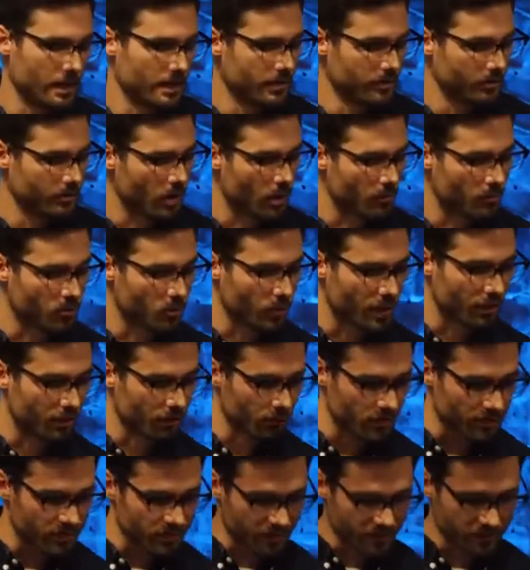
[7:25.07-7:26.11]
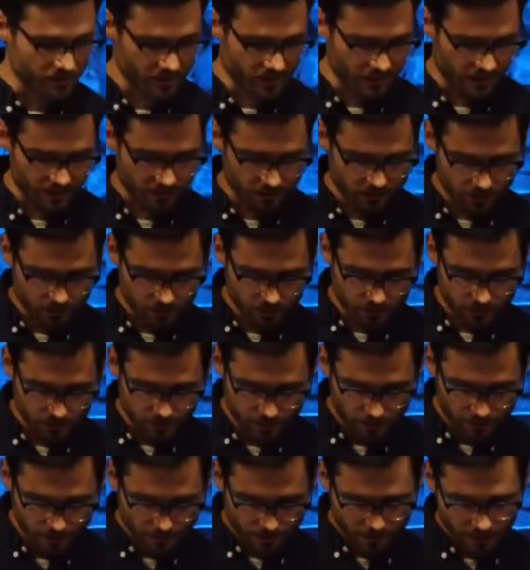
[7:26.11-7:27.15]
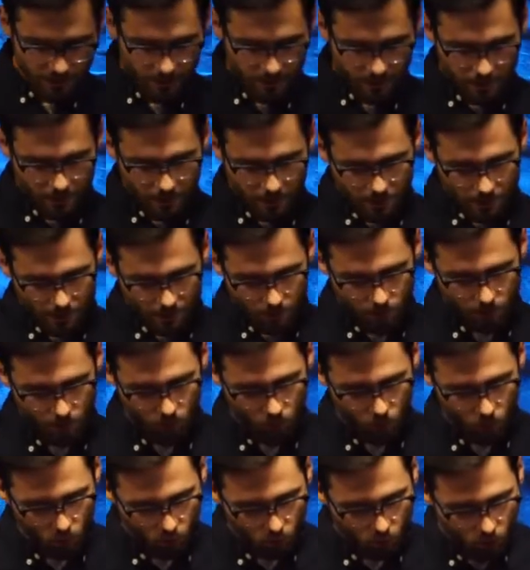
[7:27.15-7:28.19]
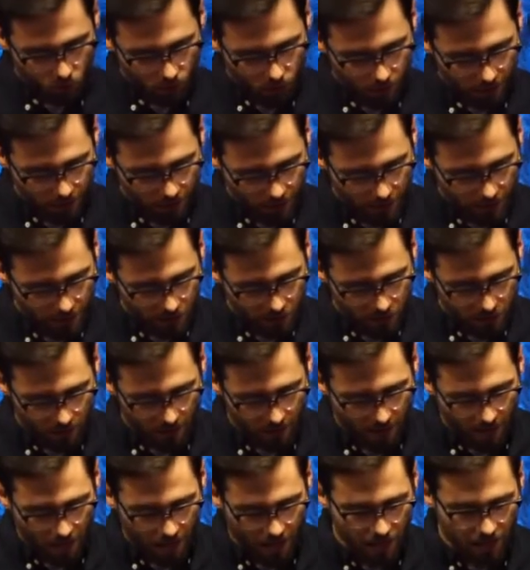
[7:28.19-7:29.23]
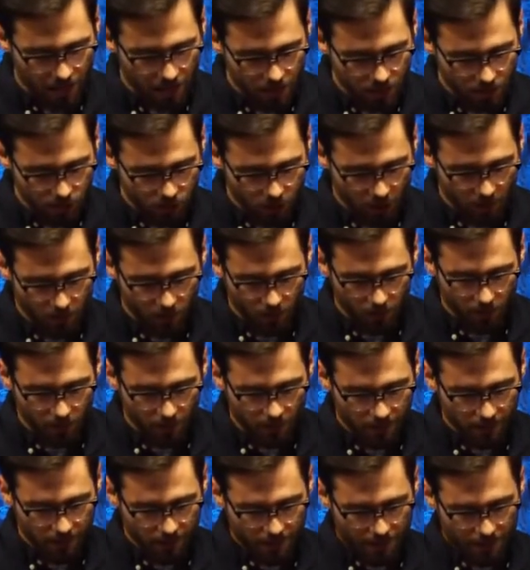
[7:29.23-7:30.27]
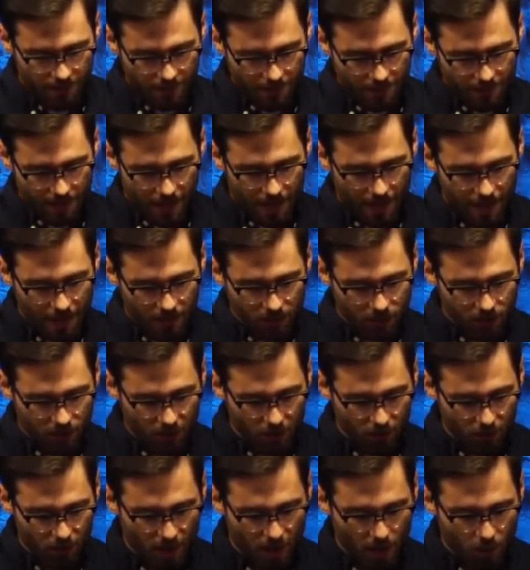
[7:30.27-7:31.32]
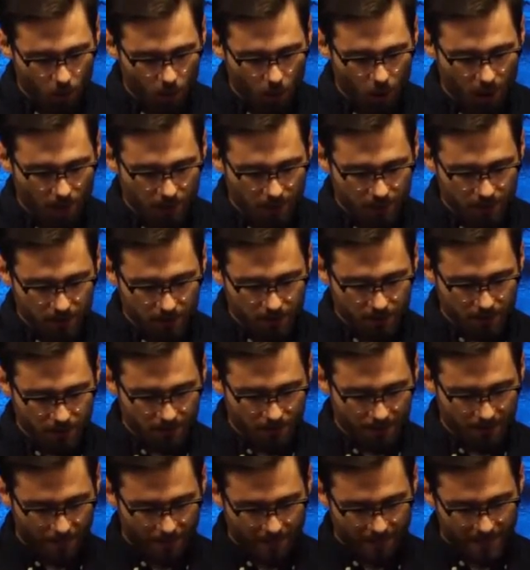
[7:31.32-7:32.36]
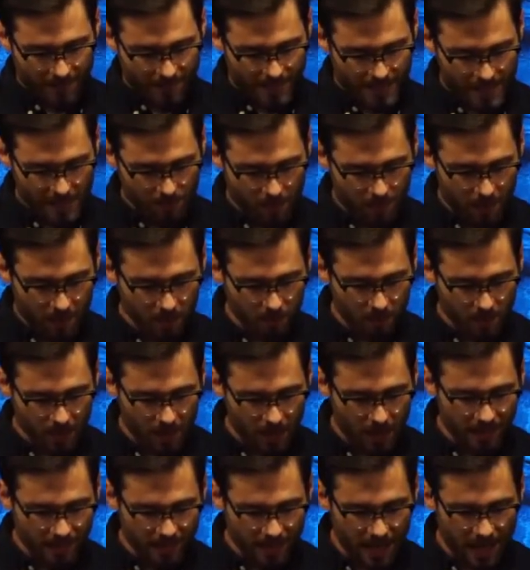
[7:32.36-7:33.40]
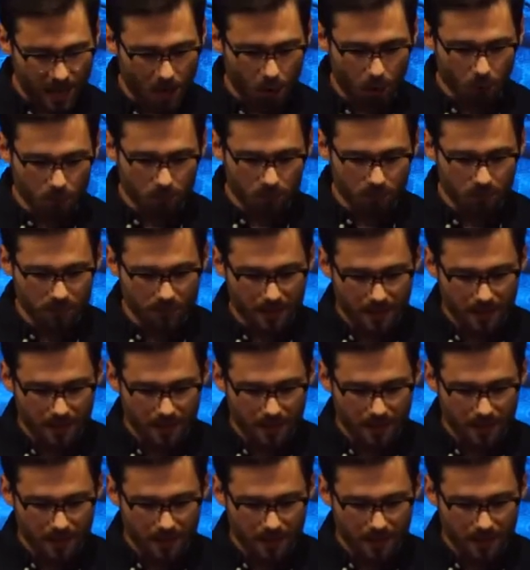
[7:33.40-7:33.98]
Psalm 23 says this: "The Lord is my shepherd. I shall not want. He makes me lie down